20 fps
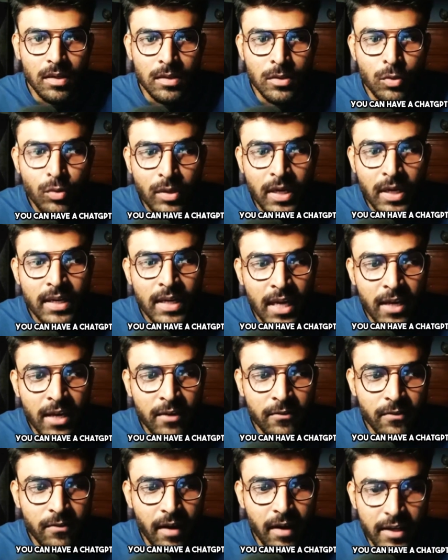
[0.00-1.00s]
you can
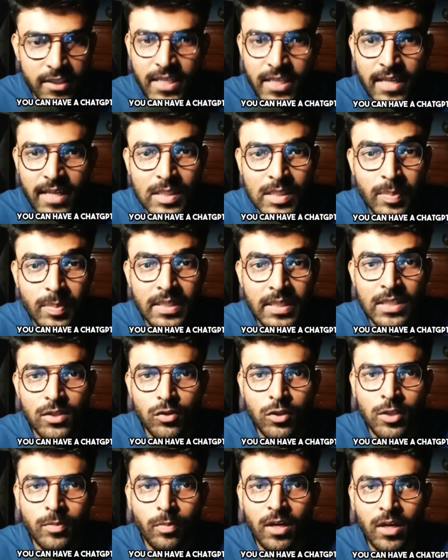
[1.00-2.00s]
have a ChatGPT
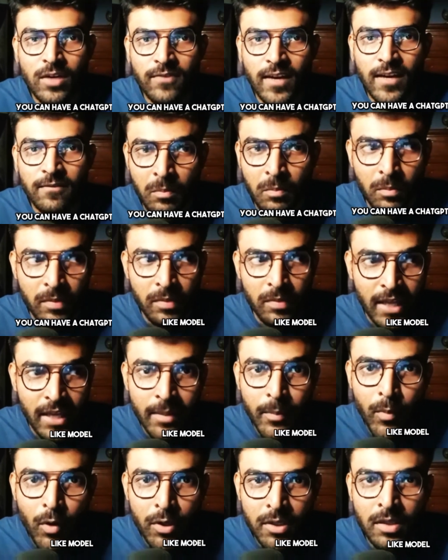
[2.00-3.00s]
3.5 like
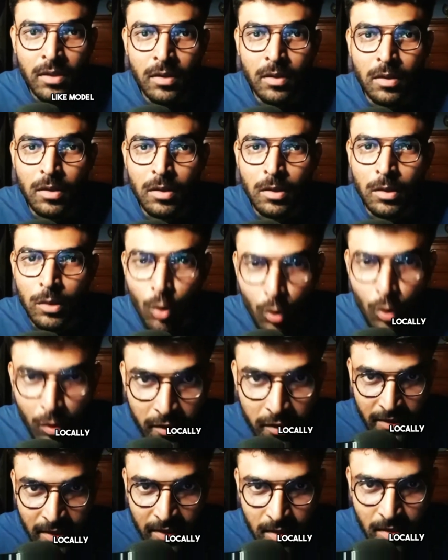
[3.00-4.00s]
model
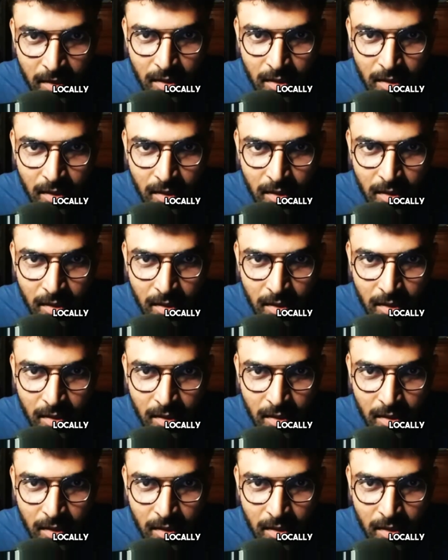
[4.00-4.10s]
locally